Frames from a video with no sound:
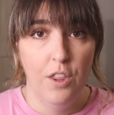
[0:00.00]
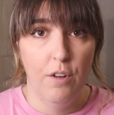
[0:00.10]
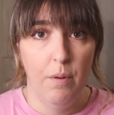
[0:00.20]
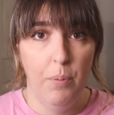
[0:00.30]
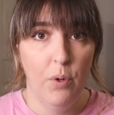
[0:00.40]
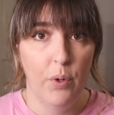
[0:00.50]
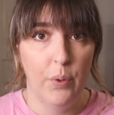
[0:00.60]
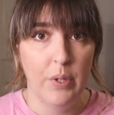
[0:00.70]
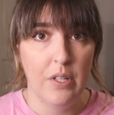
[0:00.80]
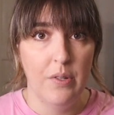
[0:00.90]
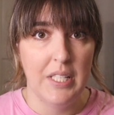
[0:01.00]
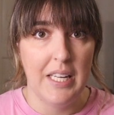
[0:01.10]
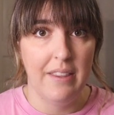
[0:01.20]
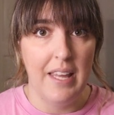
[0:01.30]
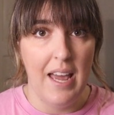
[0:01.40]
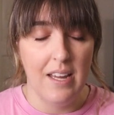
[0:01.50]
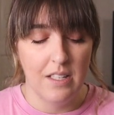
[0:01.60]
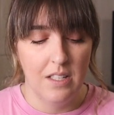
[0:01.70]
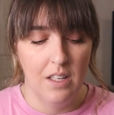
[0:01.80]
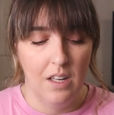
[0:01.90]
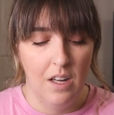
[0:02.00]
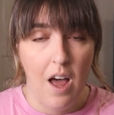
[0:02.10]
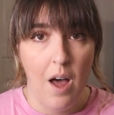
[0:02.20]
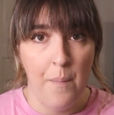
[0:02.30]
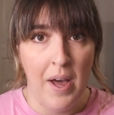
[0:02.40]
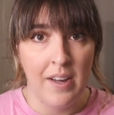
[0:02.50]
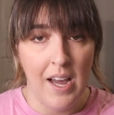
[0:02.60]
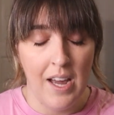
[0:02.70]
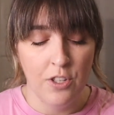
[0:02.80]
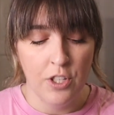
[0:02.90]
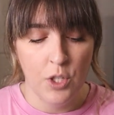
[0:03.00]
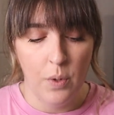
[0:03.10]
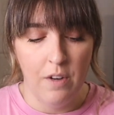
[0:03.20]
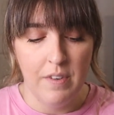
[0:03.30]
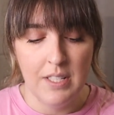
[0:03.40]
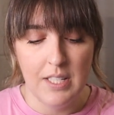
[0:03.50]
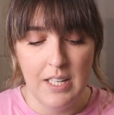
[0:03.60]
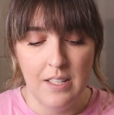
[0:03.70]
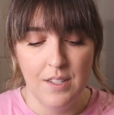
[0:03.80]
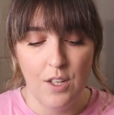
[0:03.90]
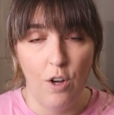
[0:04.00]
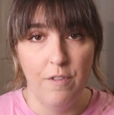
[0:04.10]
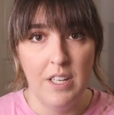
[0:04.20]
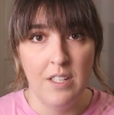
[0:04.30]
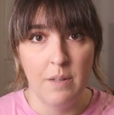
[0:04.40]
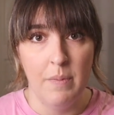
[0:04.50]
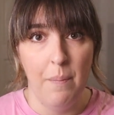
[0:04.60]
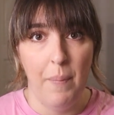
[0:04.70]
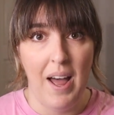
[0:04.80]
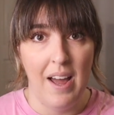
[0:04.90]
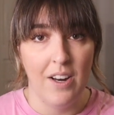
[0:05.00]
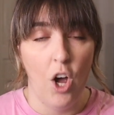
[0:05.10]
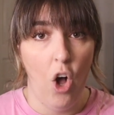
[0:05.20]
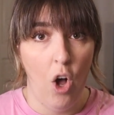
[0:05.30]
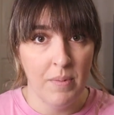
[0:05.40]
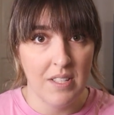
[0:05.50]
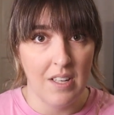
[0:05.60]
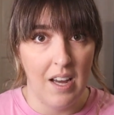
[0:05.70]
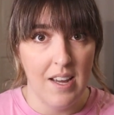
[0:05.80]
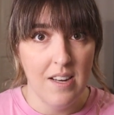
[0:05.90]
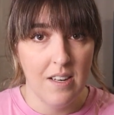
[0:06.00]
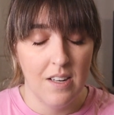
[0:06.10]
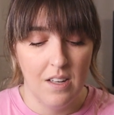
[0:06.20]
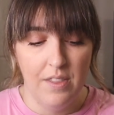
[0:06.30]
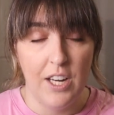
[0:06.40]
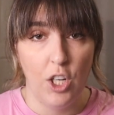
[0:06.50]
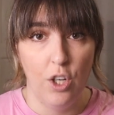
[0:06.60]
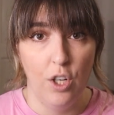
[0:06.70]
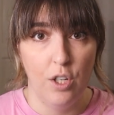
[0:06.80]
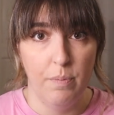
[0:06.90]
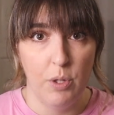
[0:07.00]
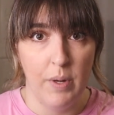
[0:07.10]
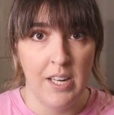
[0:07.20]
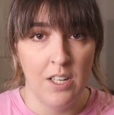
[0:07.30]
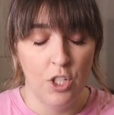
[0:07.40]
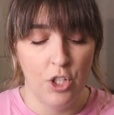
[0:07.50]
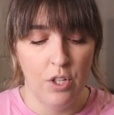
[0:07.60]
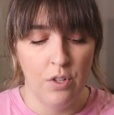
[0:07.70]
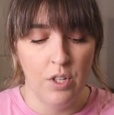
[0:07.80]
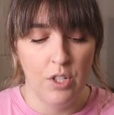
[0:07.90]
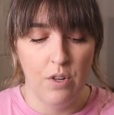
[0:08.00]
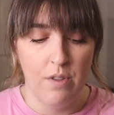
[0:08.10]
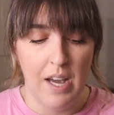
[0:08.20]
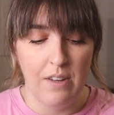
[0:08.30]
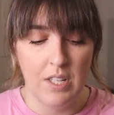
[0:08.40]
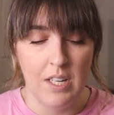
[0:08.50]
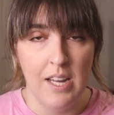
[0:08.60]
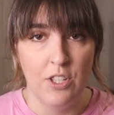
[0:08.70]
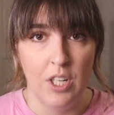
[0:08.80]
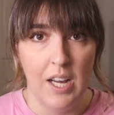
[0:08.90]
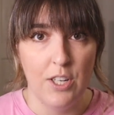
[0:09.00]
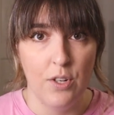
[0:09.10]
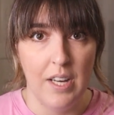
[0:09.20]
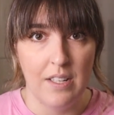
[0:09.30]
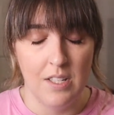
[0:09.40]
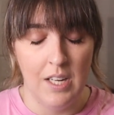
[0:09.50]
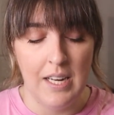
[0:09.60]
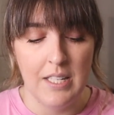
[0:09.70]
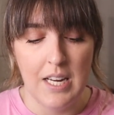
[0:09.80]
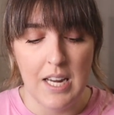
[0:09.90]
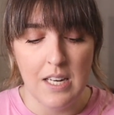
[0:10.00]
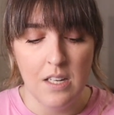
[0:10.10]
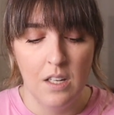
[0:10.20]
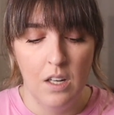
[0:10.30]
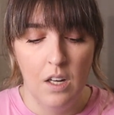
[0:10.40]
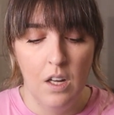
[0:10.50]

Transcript: The report also said that among 112 incidents of intimate partner homicide that occurred between June 2000 and July 2019,